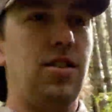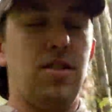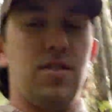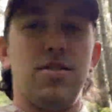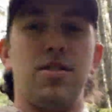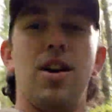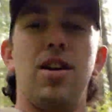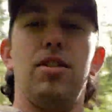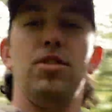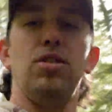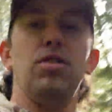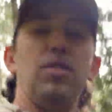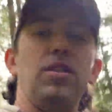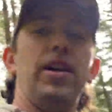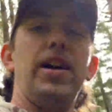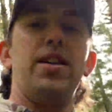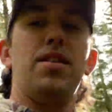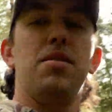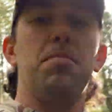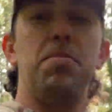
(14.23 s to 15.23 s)
Talk a little
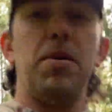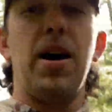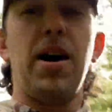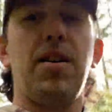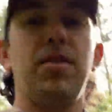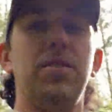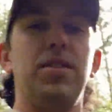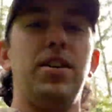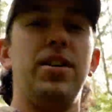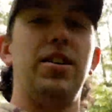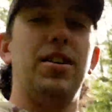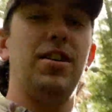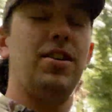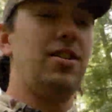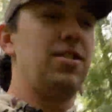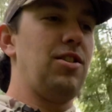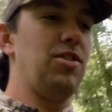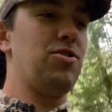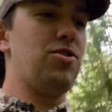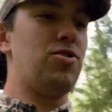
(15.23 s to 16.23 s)
later about
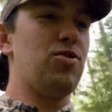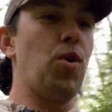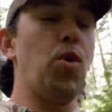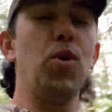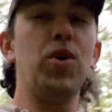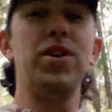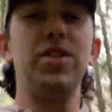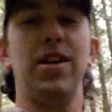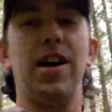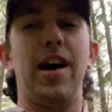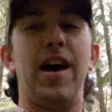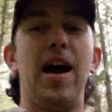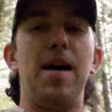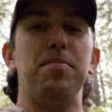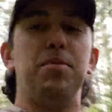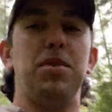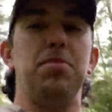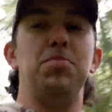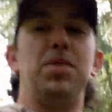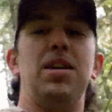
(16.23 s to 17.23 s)
the story that
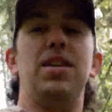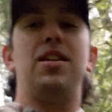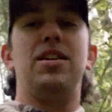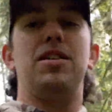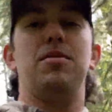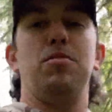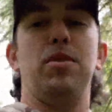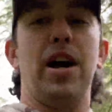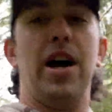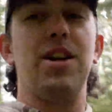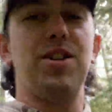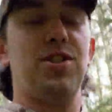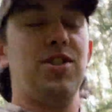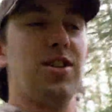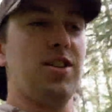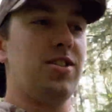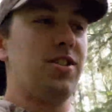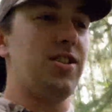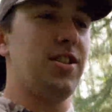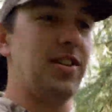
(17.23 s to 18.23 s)
happened to me and him last
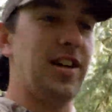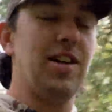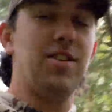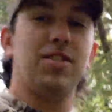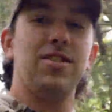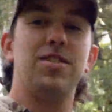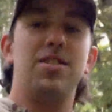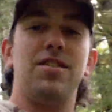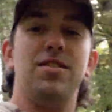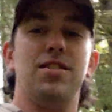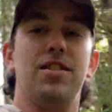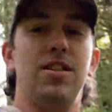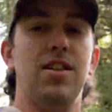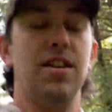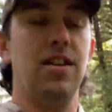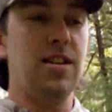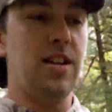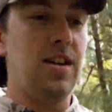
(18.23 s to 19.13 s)
year during elk season.